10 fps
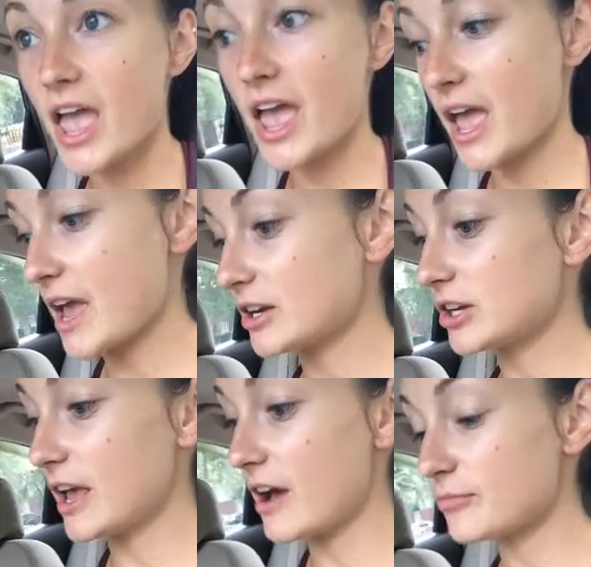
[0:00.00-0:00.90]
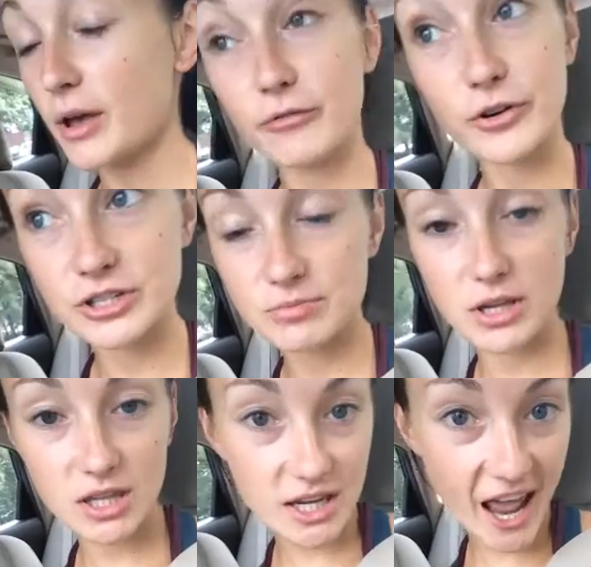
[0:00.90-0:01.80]
And gonna have my first
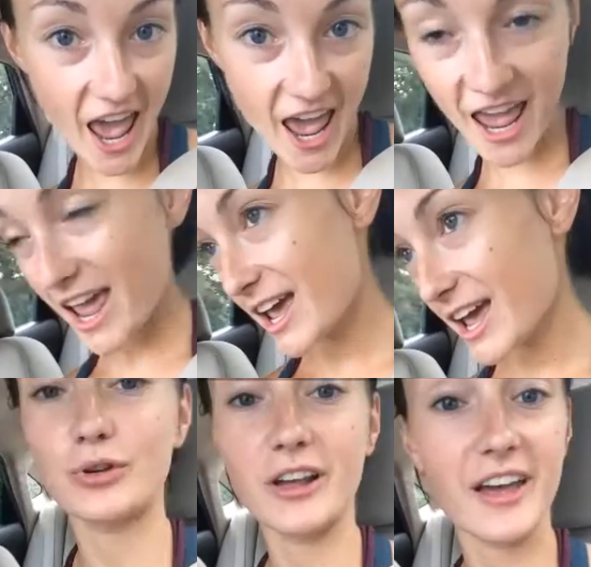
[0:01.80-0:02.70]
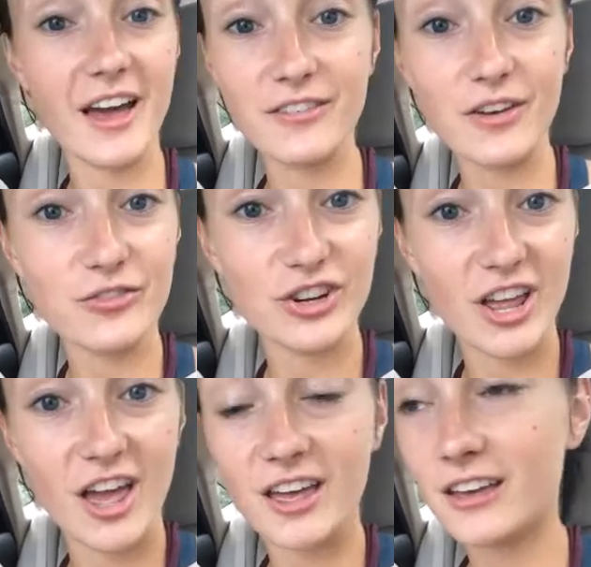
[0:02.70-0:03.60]
meal of the day. What I have every
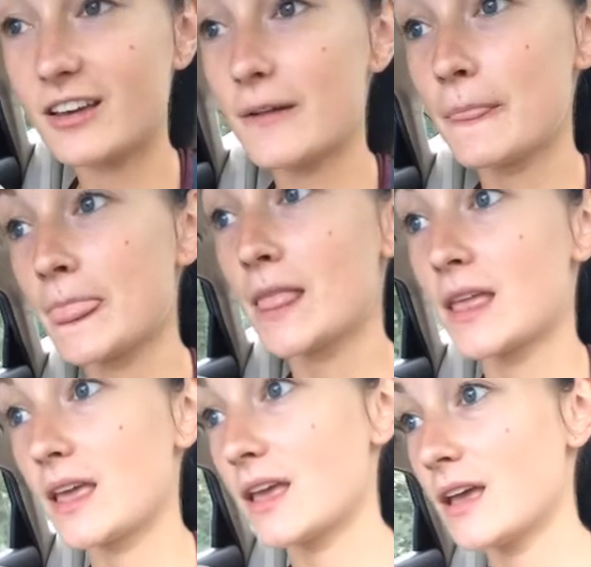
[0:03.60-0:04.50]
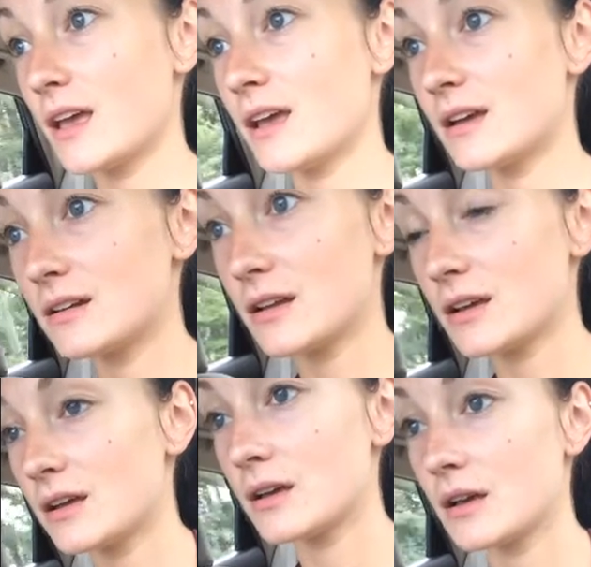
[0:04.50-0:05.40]
day. And
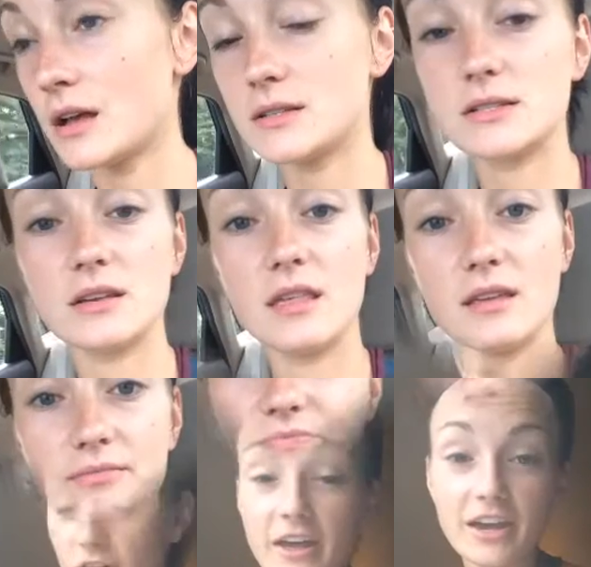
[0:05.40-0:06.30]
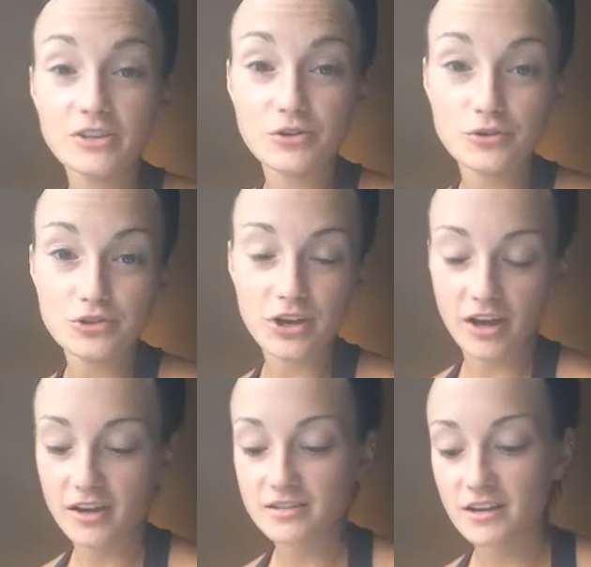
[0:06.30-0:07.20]
I'll see you then. So like I told you
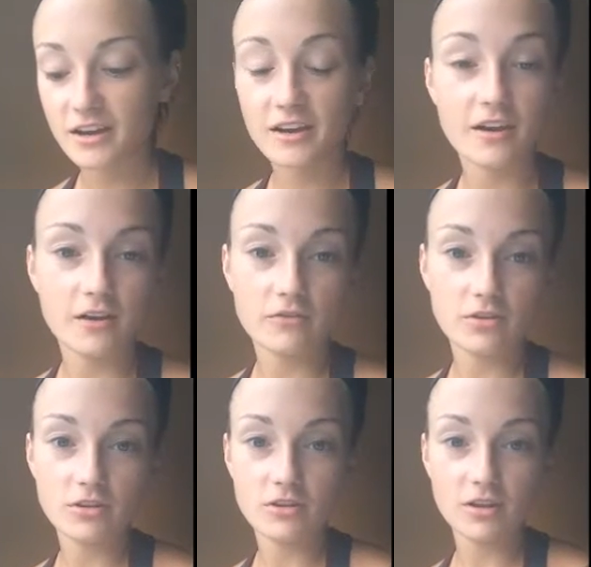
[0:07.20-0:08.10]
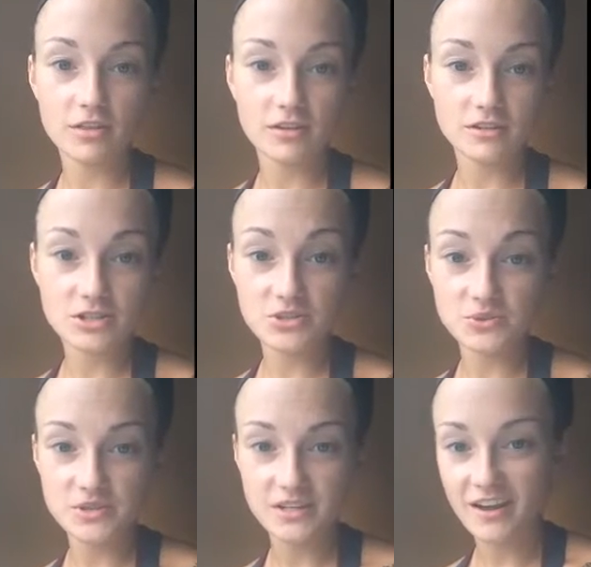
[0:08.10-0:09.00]
guys, I have nothing to
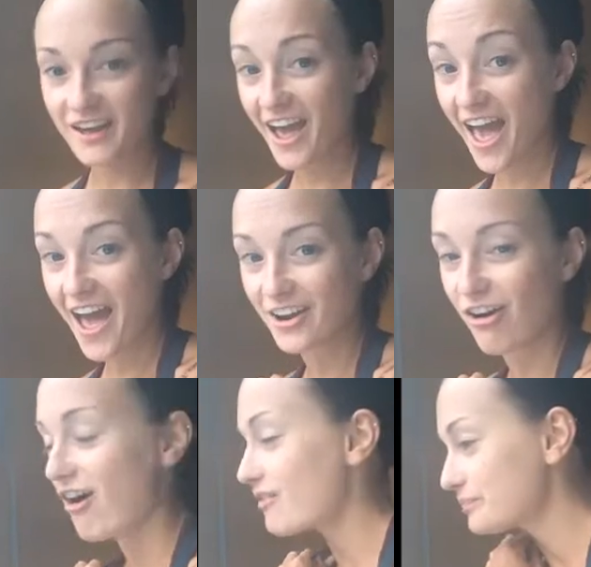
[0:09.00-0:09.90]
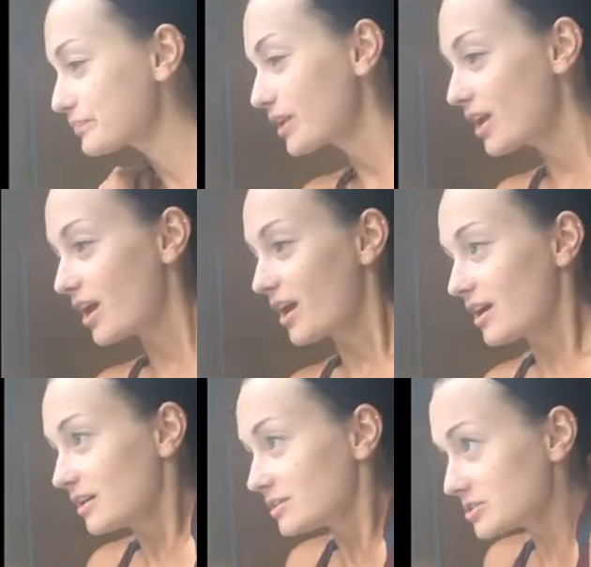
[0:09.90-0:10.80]
do today at all.
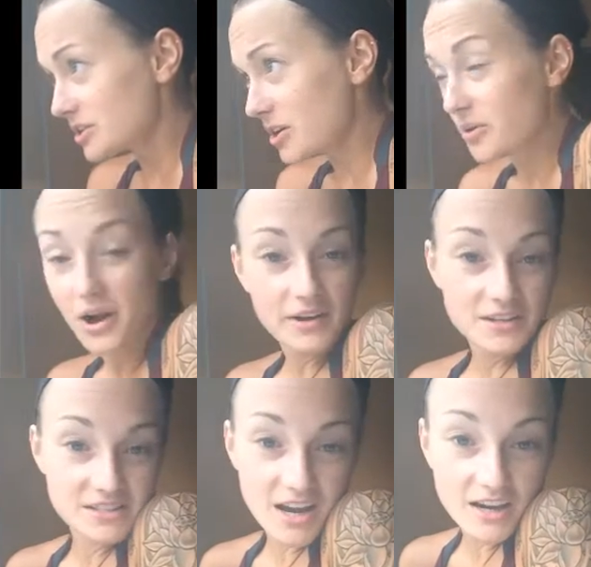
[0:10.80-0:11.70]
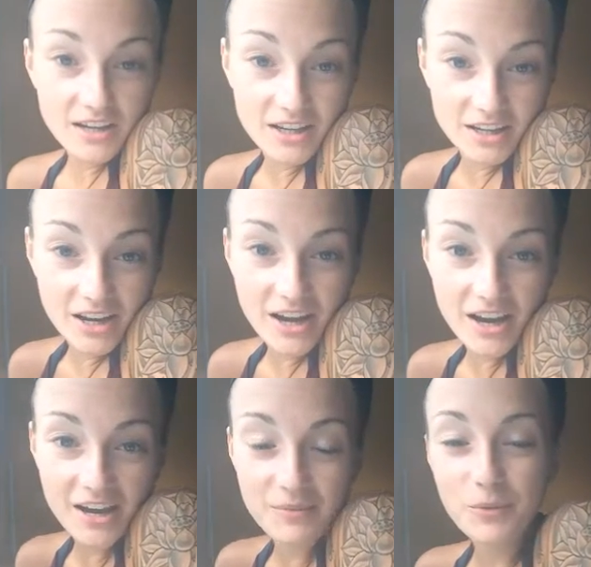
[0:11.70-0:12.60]
So I decided
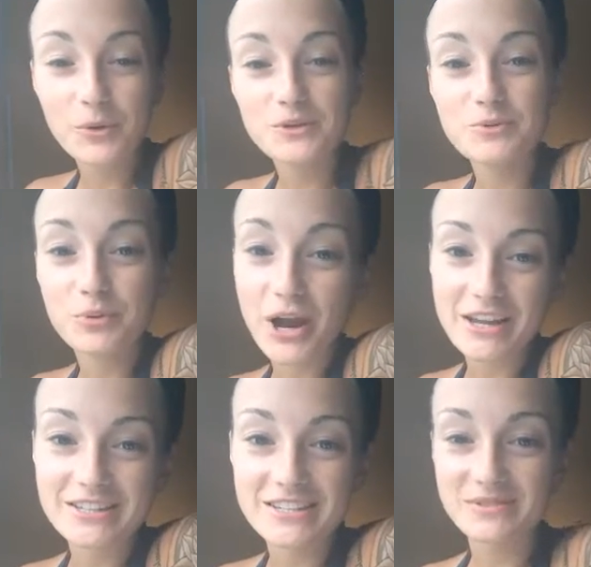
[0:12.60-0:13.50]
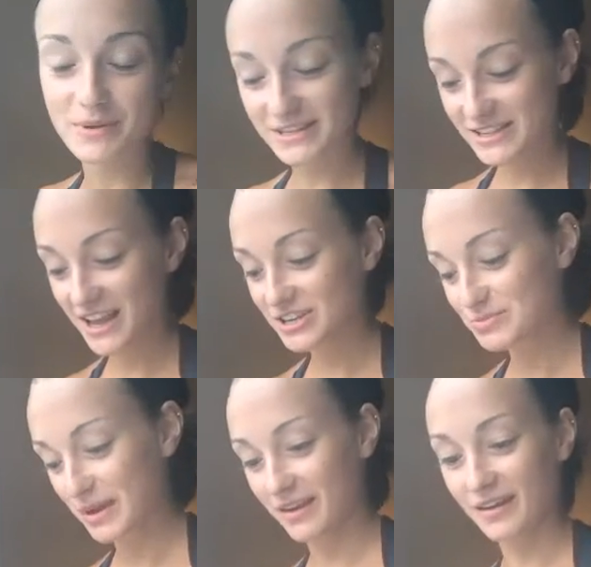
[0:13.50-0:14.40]
I'm going to practice my stage
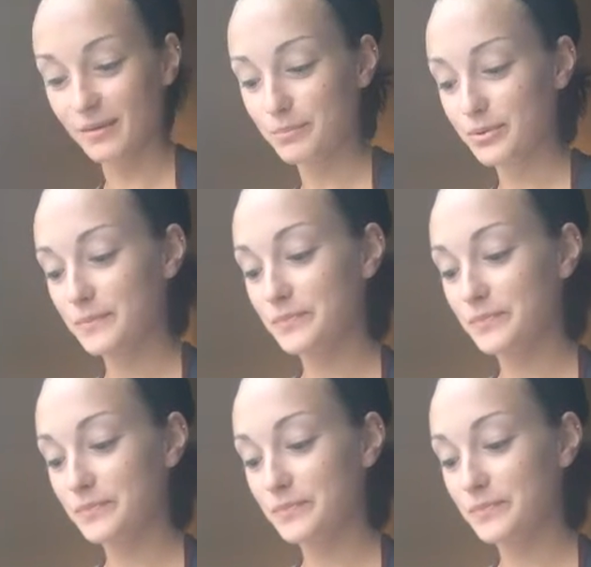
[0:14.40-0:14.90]
makeup.